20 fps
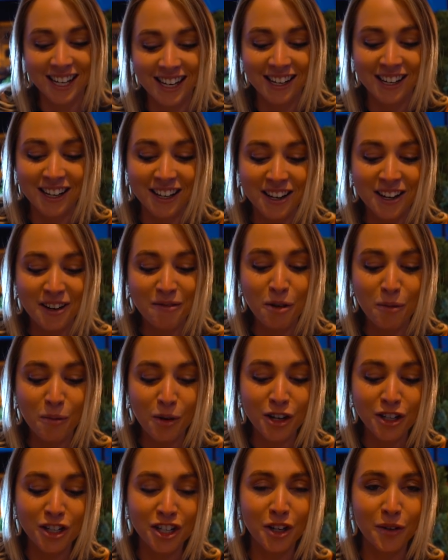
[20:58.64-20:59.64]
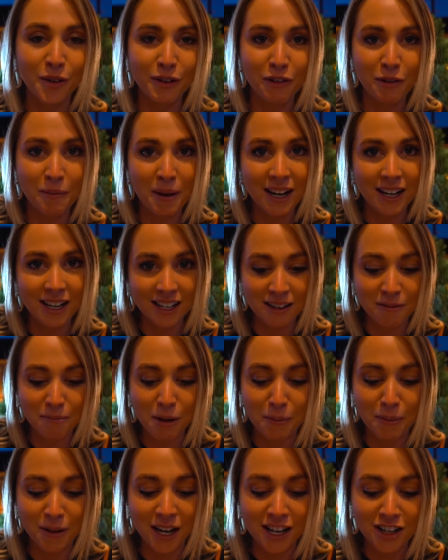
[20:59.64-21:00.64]
like, what word do you know in Romanian?
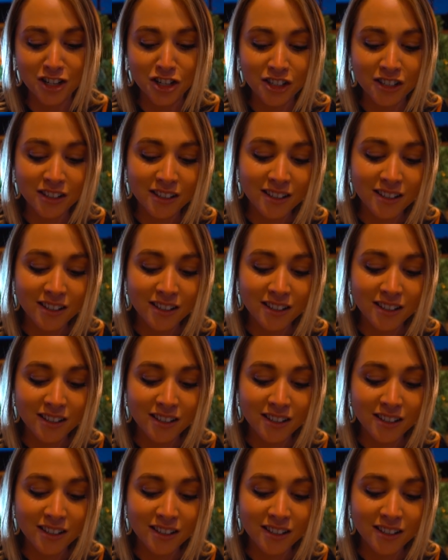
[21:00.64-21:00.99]
Papanash.